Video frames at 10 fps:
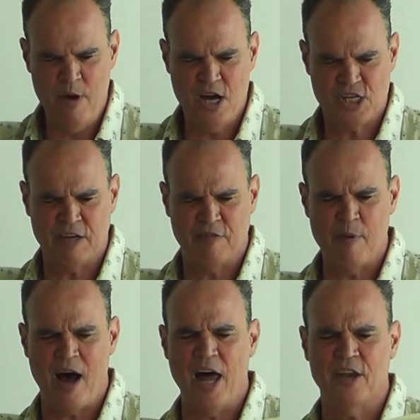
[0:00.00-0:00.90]
Emerging
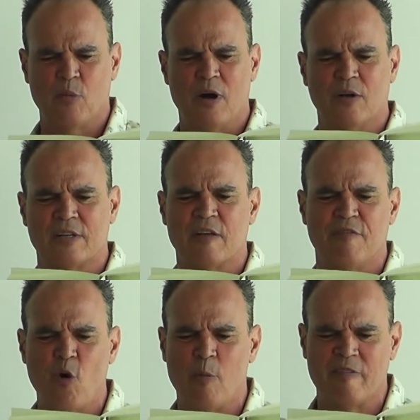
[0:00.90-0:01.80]
from her underworld in the
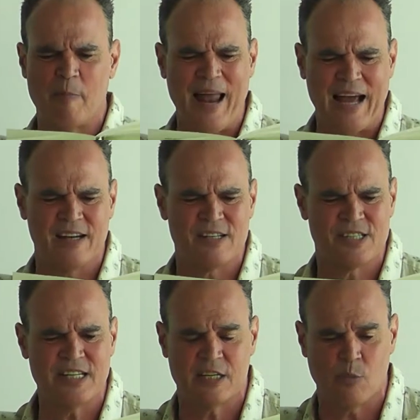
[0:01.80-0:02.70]
form of a
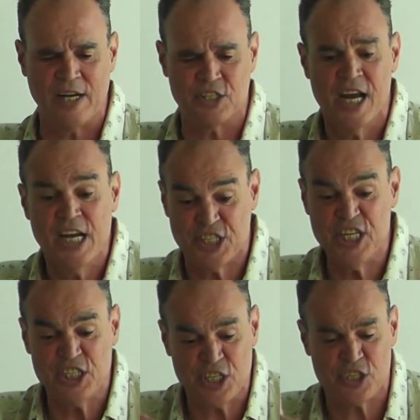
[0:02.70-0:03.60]
blackened cinder wench,
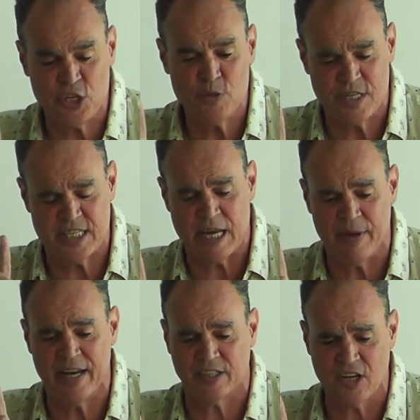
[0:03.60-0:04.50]
she seduces
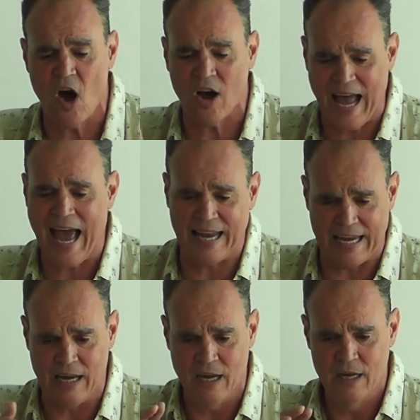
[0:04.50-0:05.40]
him in a dark
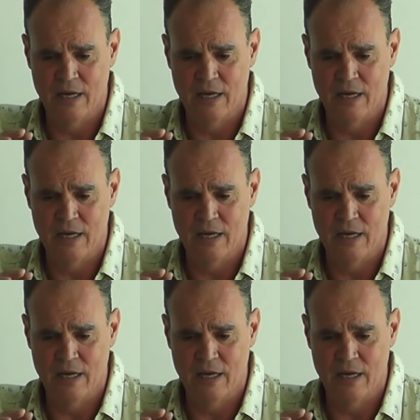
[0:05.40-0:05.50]
alley.